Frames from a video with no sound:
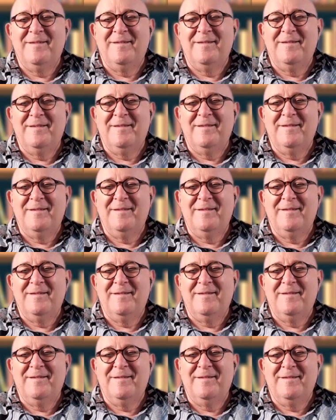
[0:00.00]

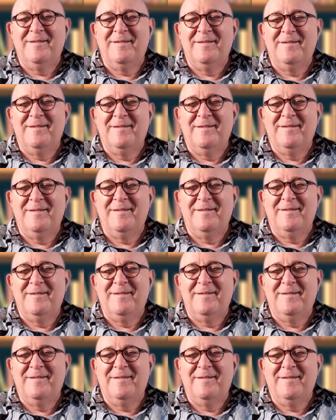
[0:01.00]

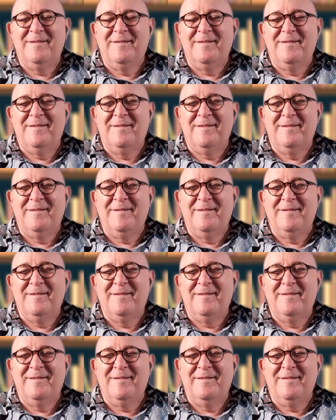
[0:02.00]

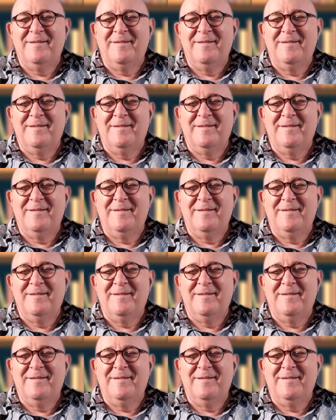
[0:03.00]
[no speech]